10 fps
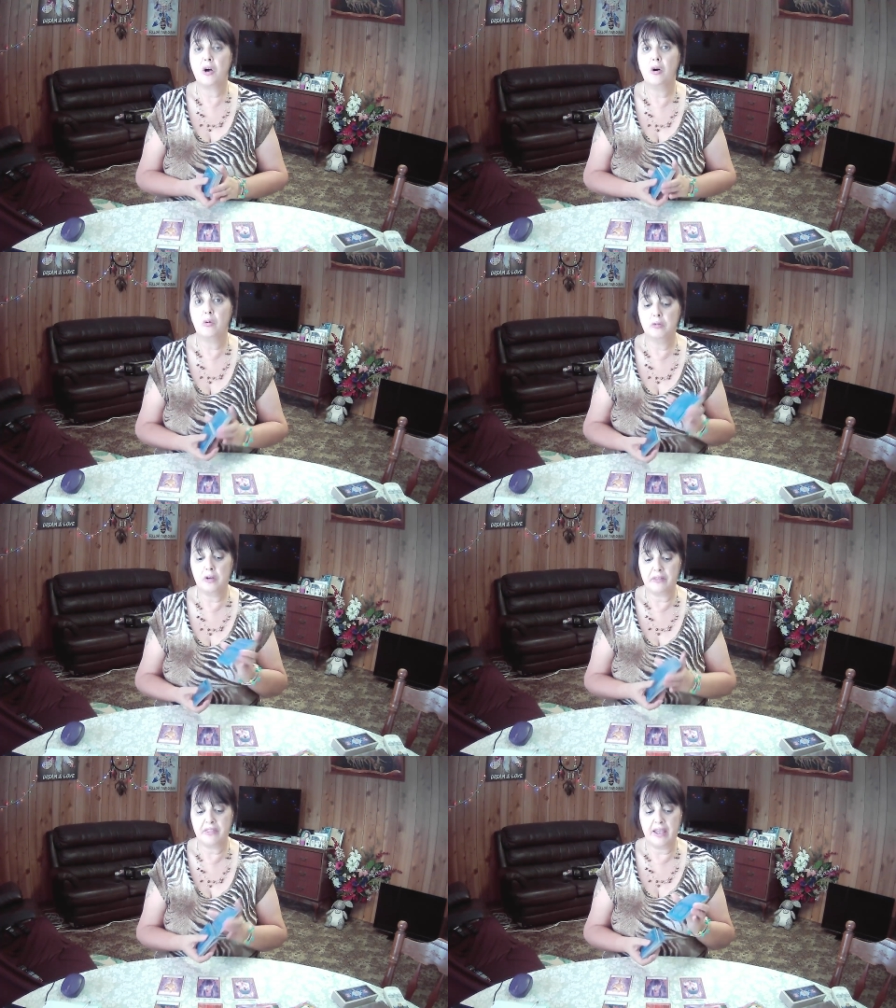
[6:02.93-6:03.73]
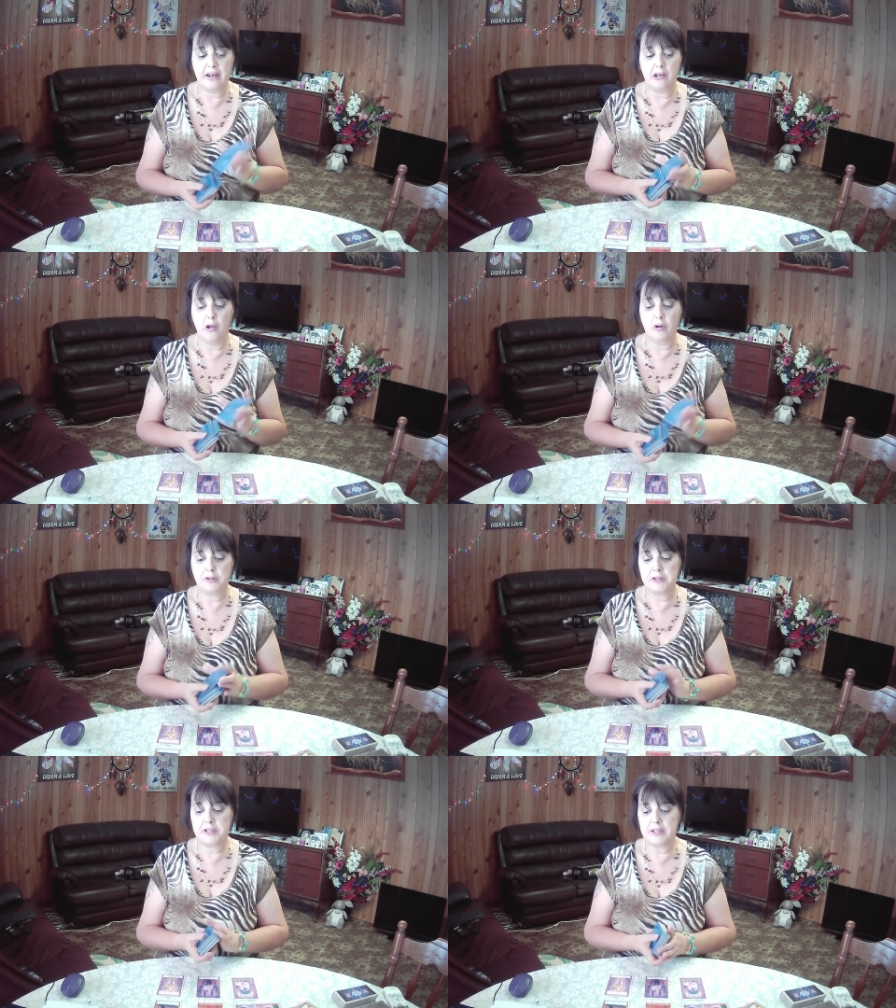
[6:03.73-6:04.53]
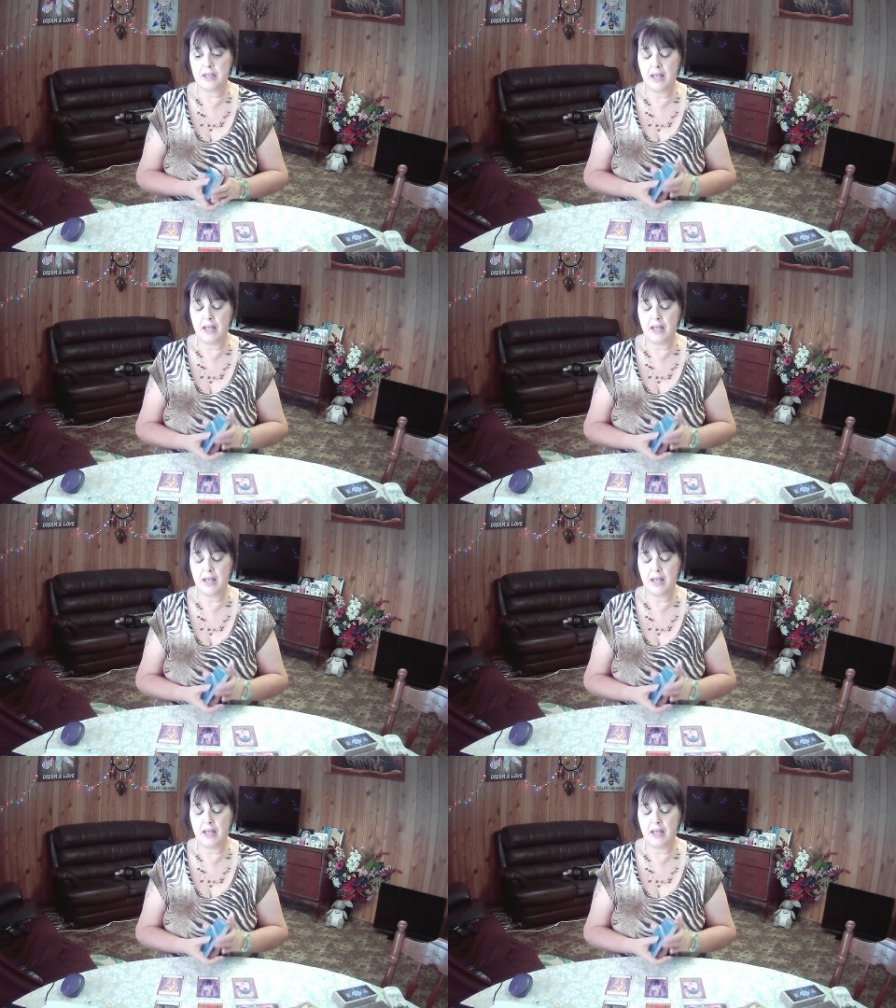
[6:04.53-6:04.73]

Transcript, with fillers: on that loss.